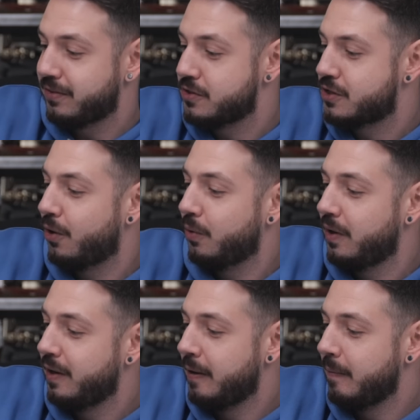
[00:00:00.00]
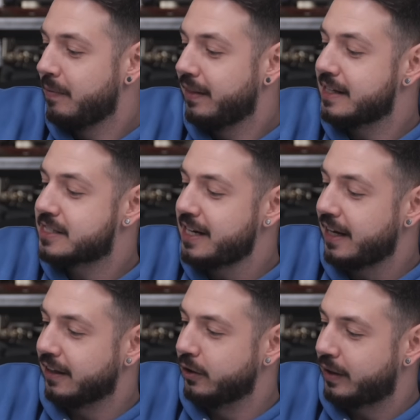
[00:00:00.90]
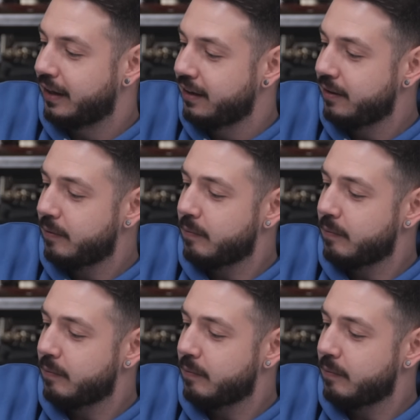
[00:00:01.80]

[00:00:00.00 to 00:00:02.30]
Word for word: So let's take a look at it.